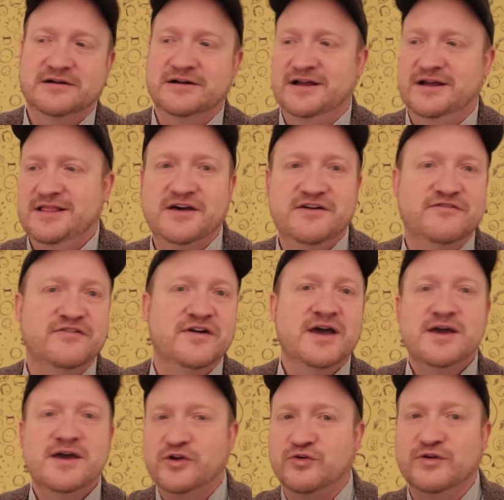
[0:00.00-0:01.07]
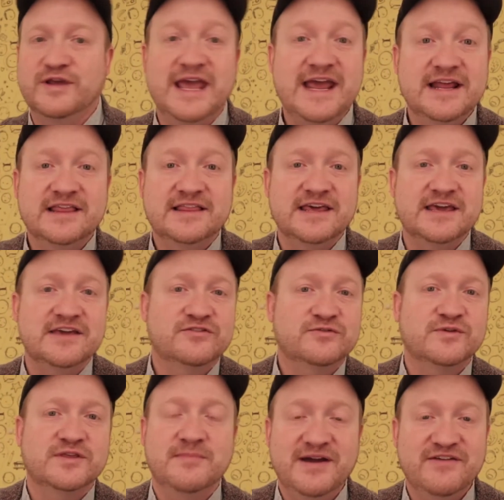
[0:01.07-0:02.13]
And I love creating things
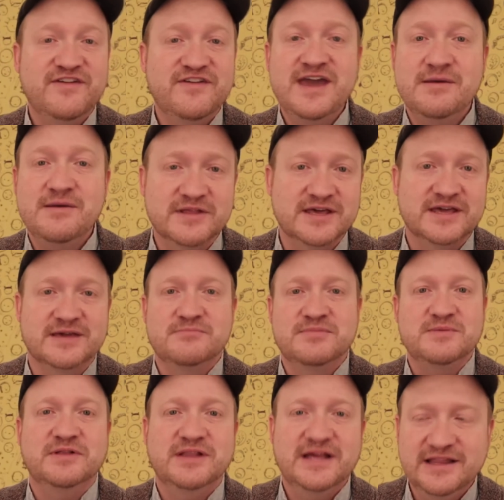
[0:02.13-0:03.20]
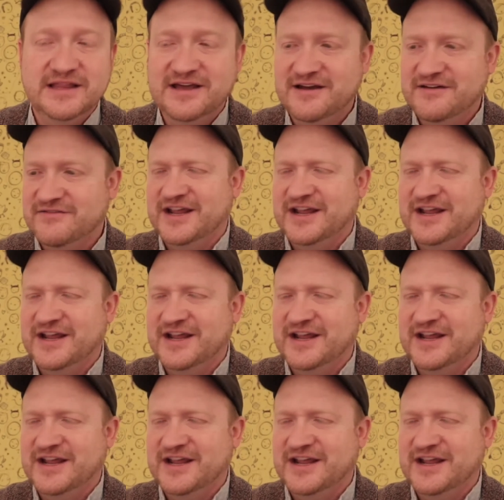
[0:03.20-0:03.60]
with my family and people I love.